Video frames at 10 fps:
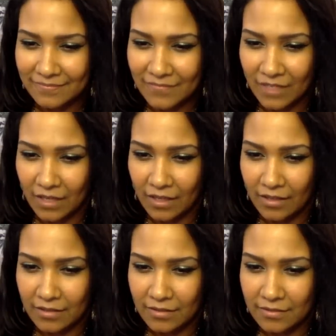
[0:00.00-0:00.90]

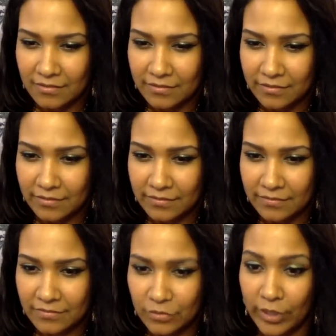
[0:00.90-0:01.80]
Okay.
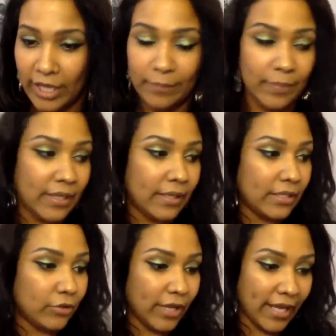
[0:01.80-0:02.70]
You can't be
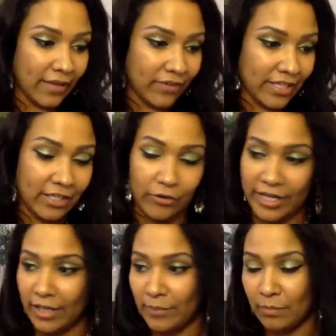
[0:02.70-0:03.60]
you can't have an ego
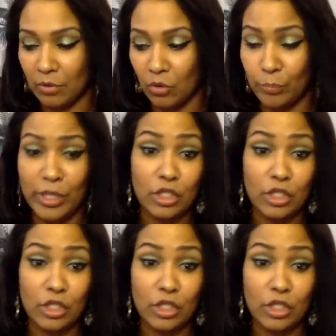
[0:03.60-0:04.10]
and be broke.